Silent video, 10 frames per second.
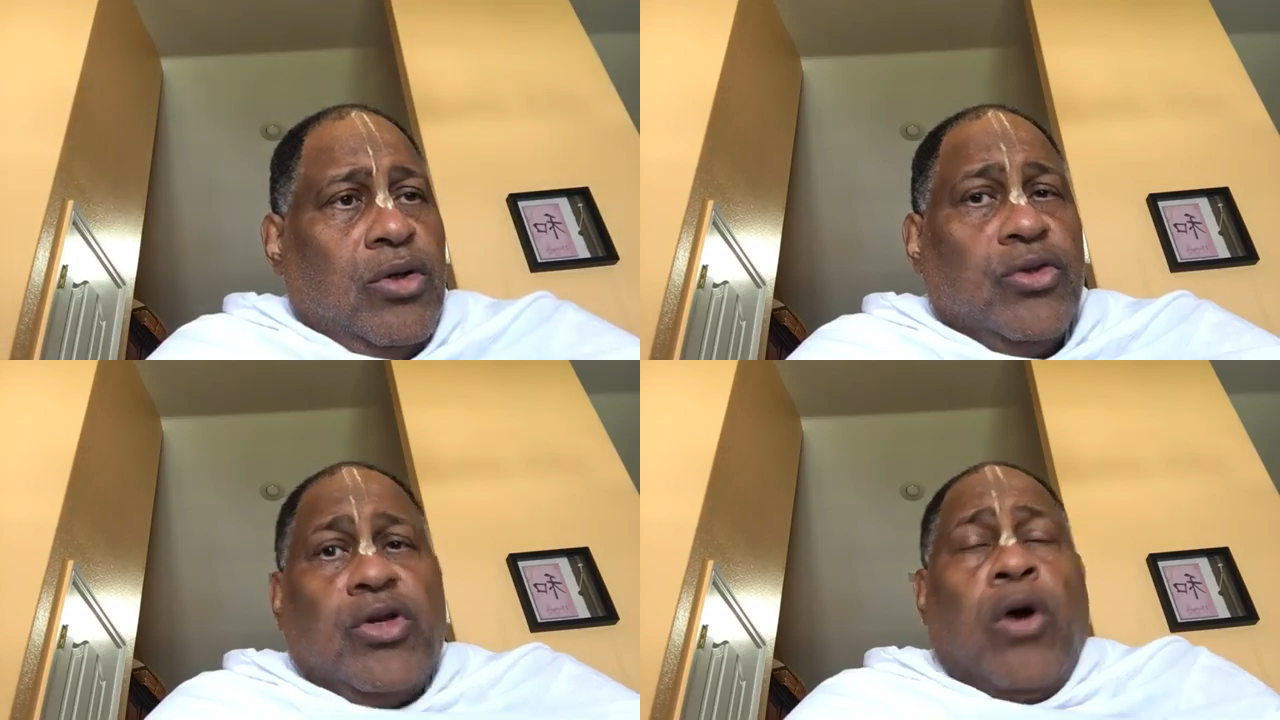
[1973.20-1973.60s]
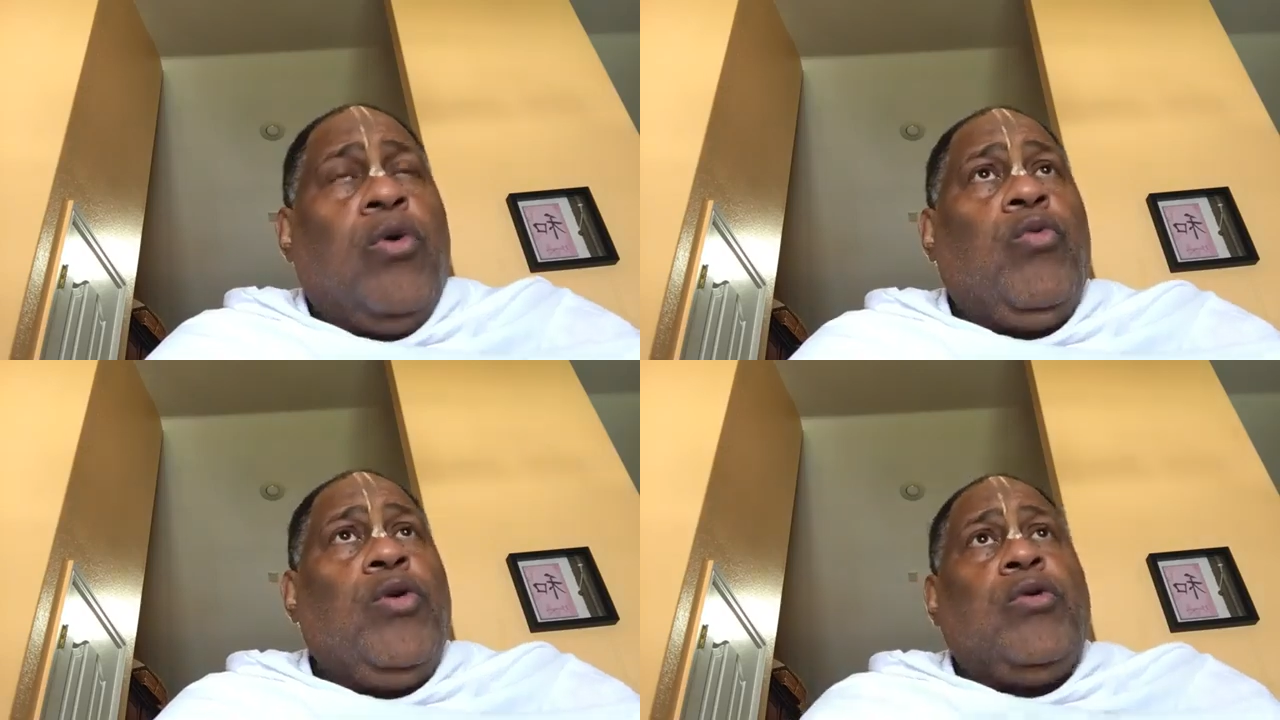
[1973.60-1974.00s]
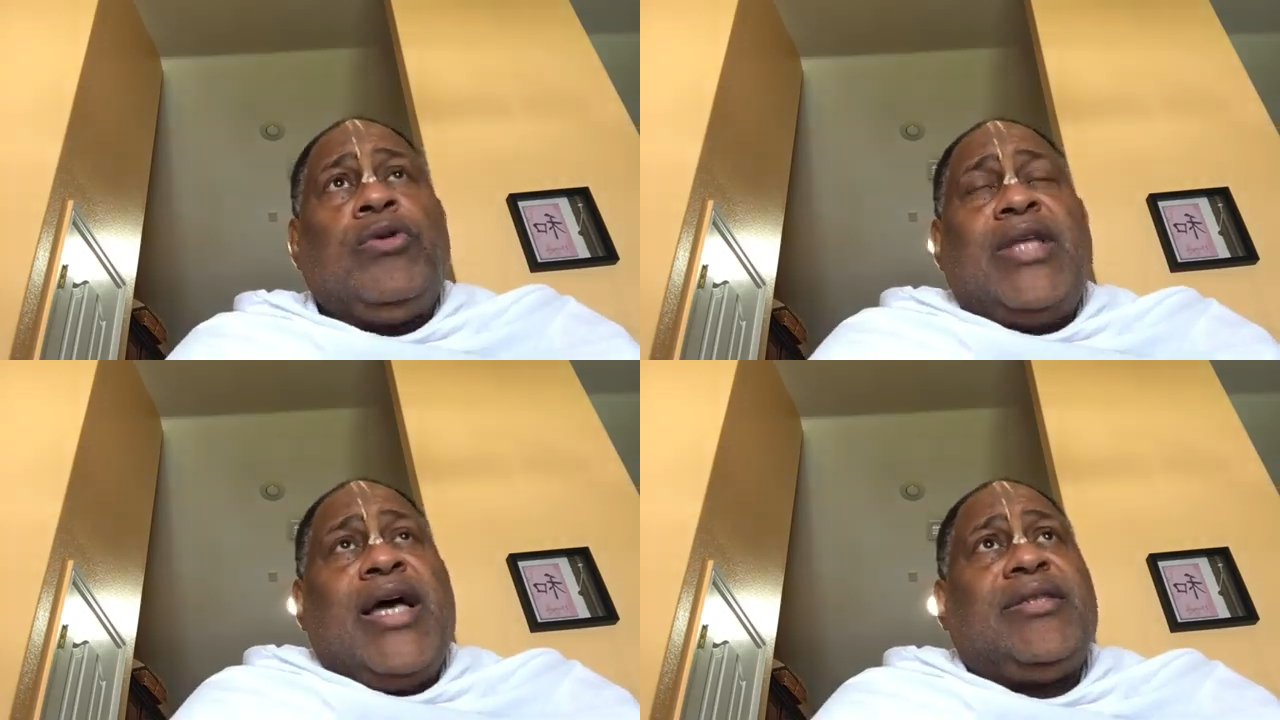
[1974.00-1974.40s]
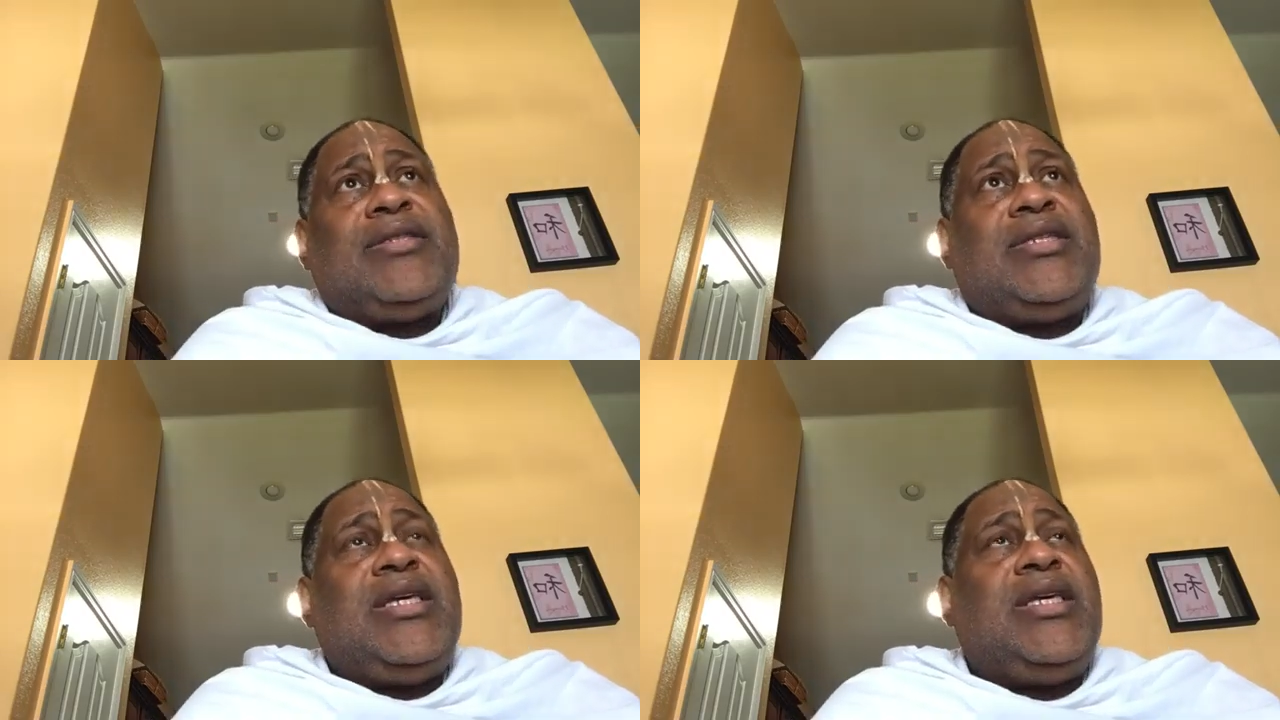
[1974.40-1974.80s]
So we will not
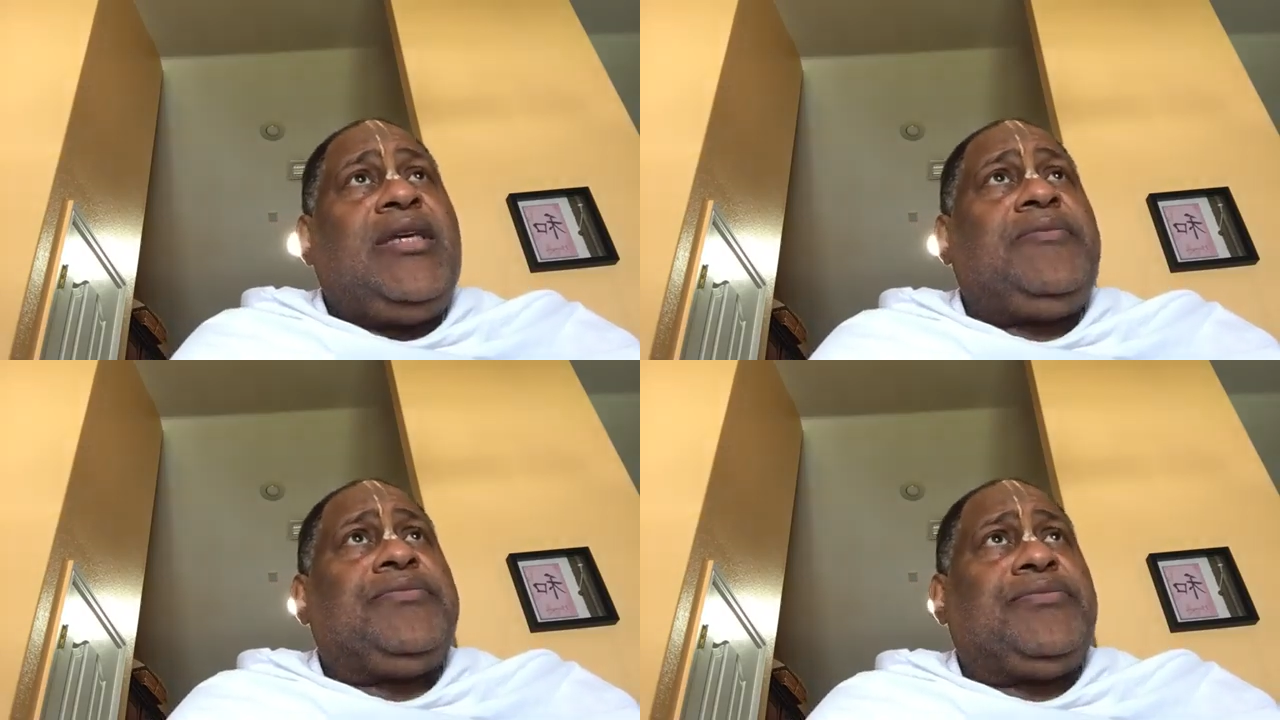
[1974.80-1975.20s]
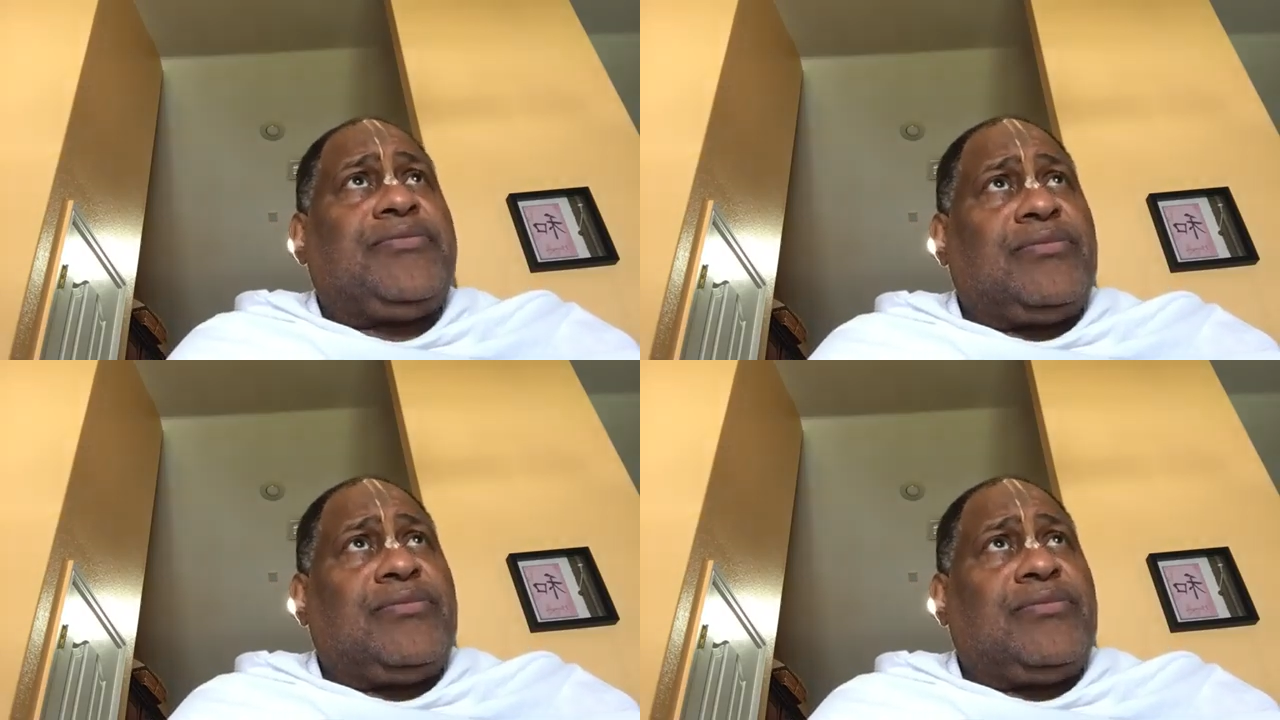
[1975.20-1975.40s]
see,